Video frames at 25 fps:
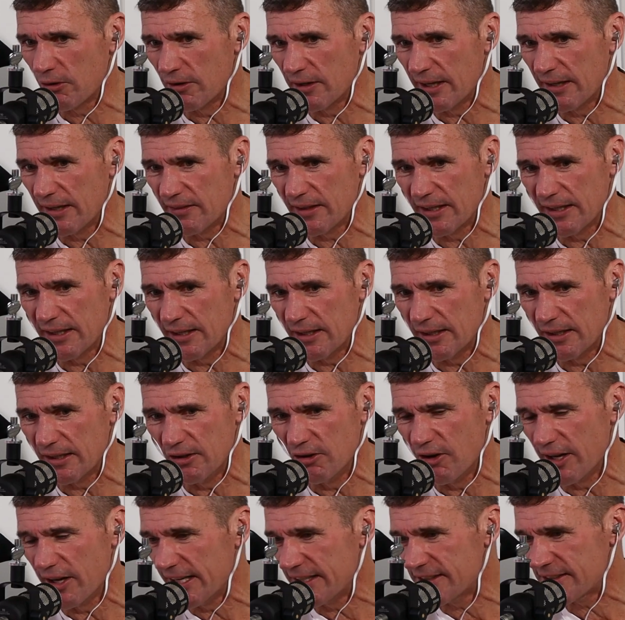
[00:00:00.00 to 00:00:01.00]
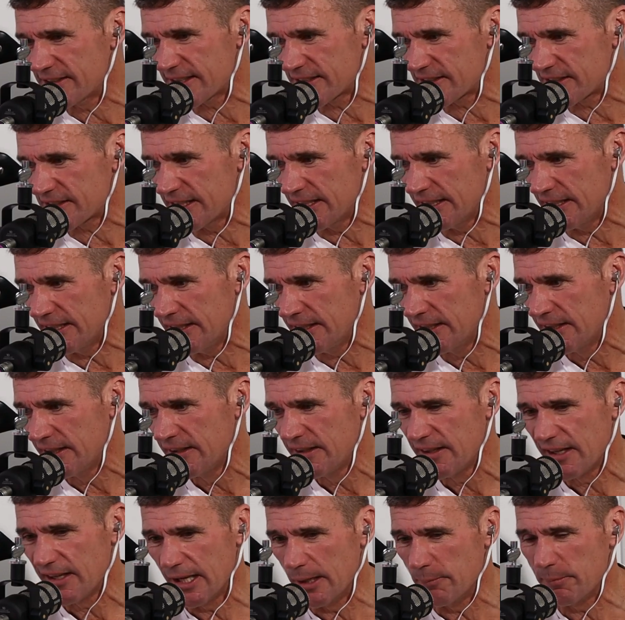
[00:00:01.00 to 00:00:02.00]
at the 1960
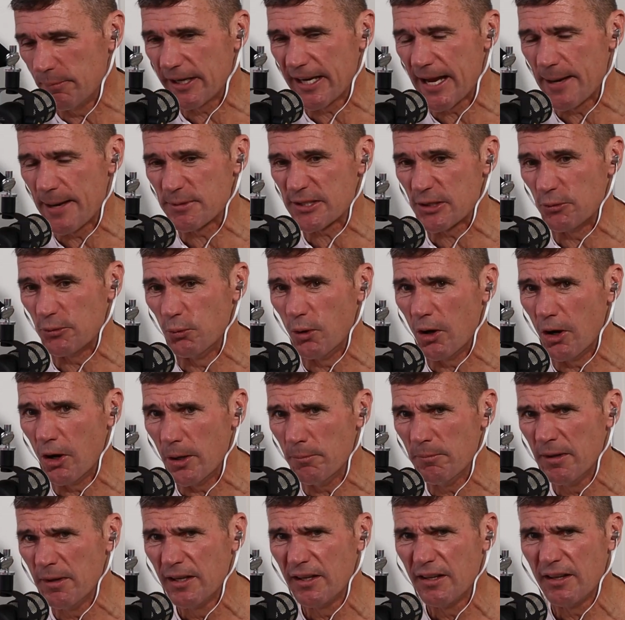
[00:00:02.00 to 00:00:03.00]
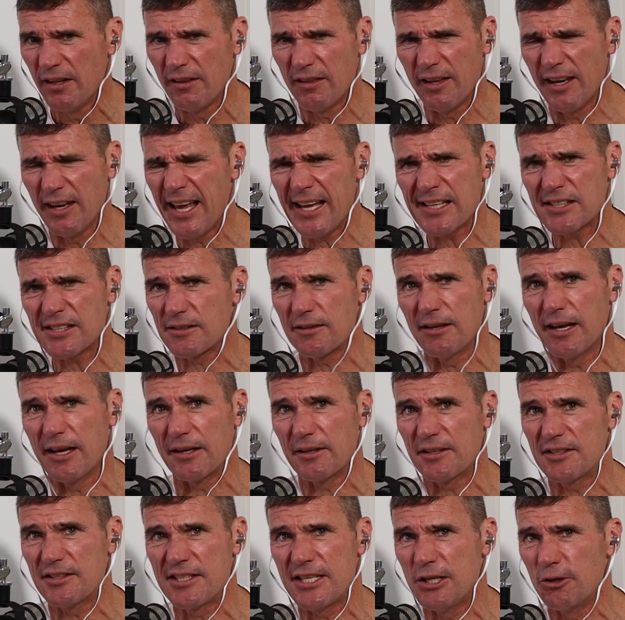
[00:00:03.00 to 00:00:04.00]
Olympic Games in Rome. The last like
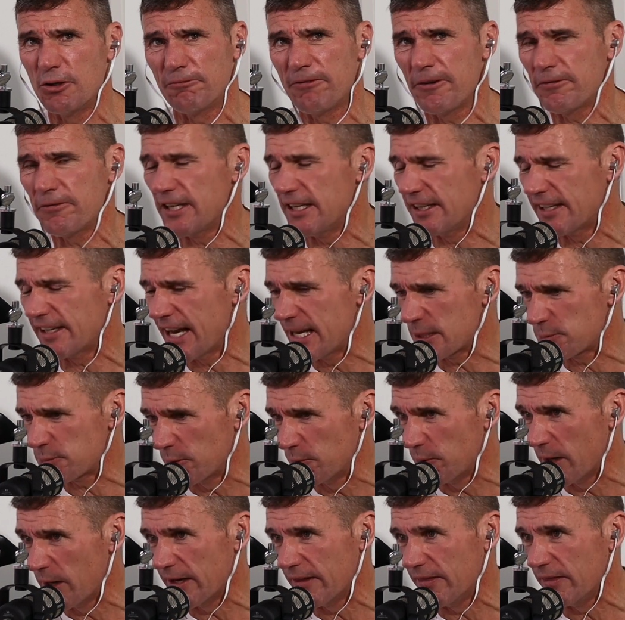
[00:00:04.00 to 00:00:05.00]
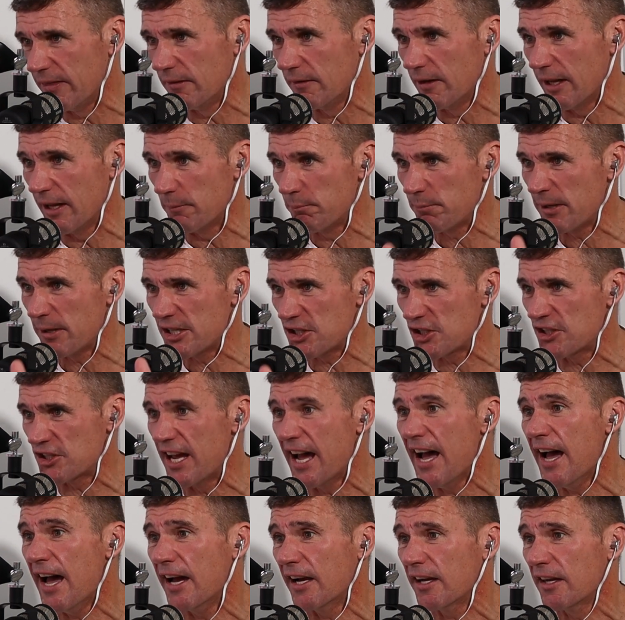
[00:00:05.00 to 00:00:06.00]
10 or 15 Ks were running like pitch dark.